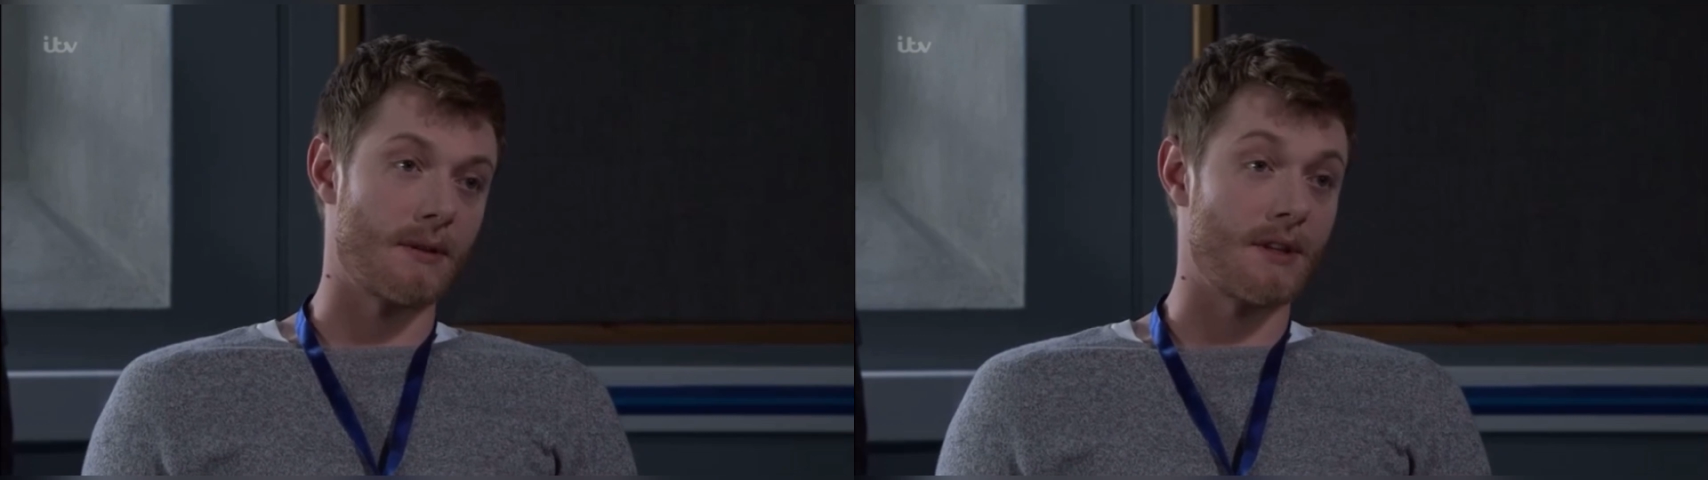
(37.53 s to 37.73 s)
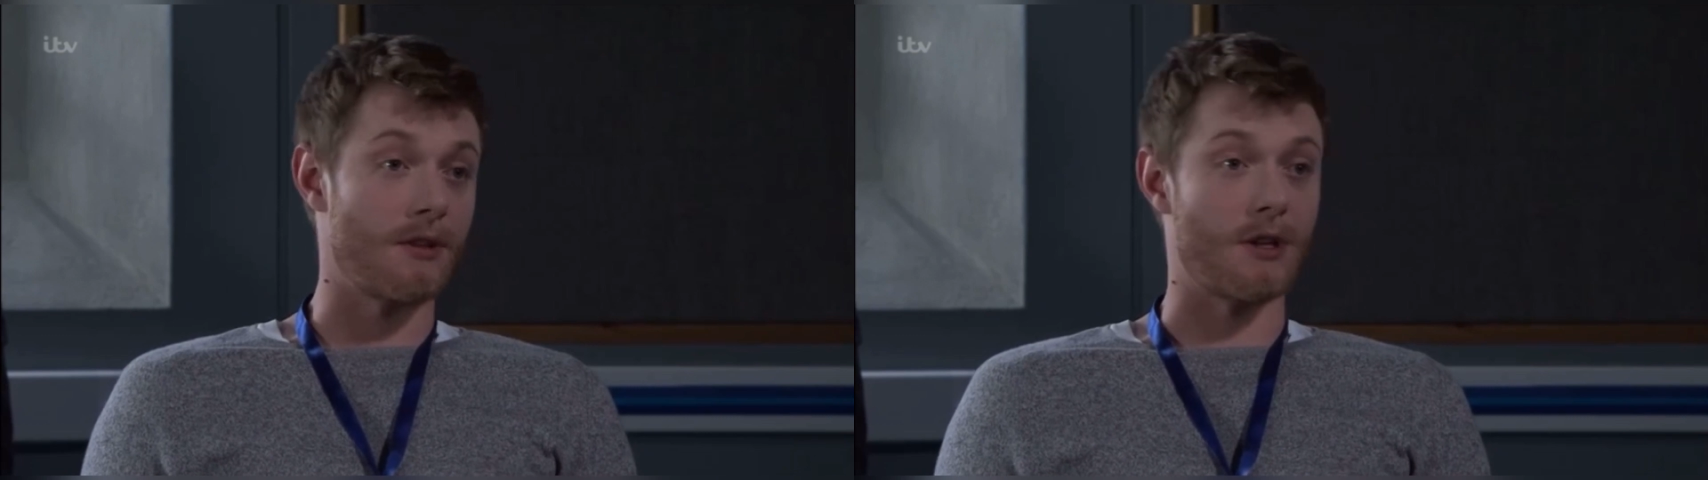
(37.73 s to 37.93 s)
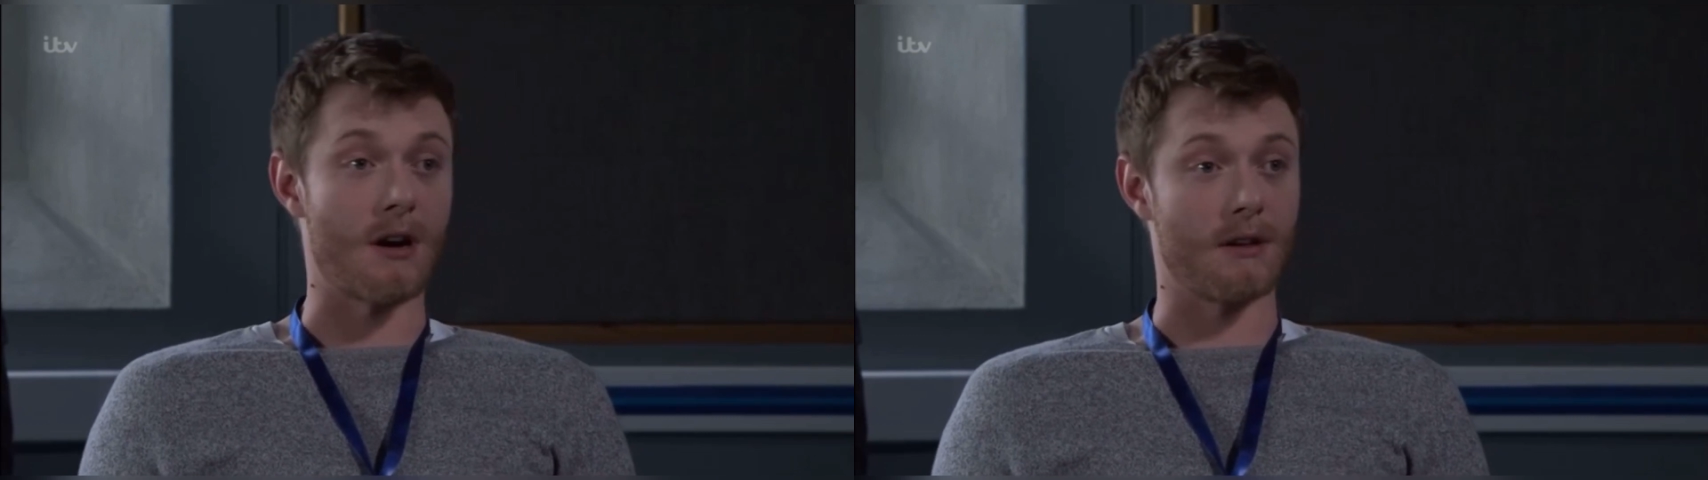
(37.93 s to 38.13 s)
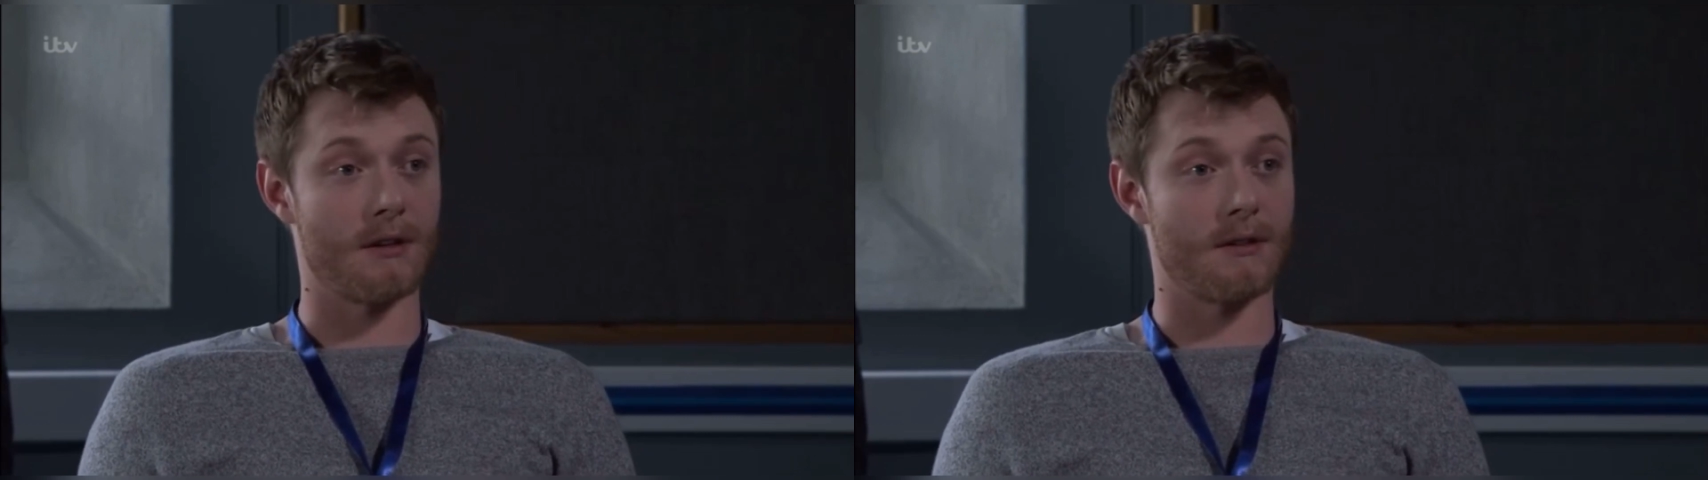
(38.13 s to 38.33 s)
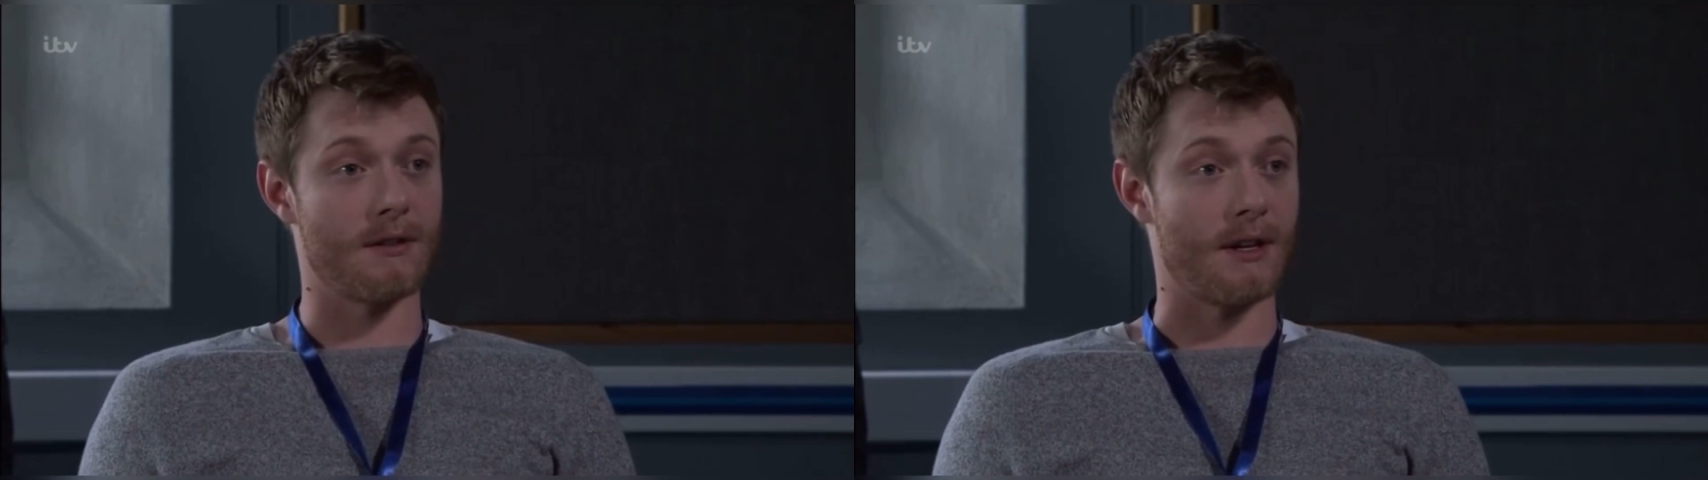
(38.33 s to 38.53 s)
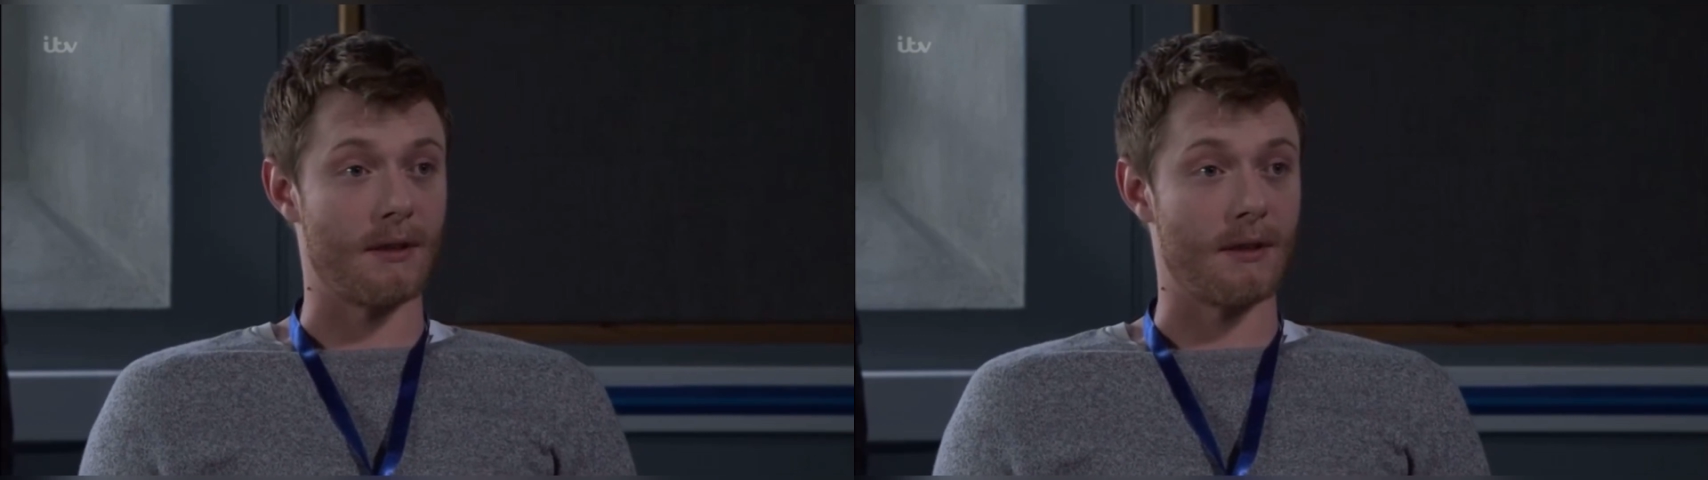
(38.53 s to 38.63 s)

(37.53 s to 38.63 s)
I was in shock, seeing the